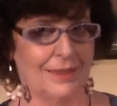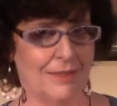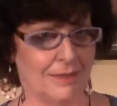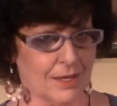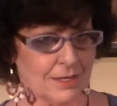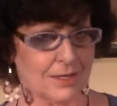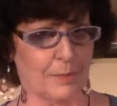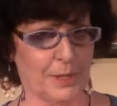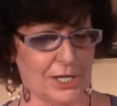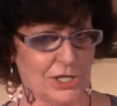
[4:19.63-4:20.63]
Thus the
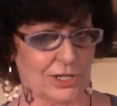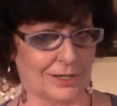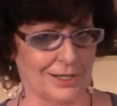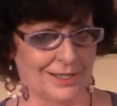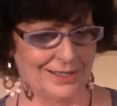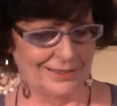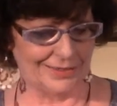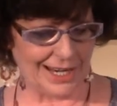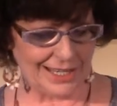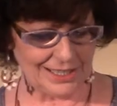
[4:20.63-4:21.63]
picture,
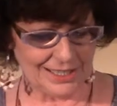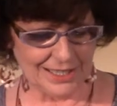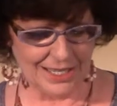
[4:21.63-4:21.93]
right?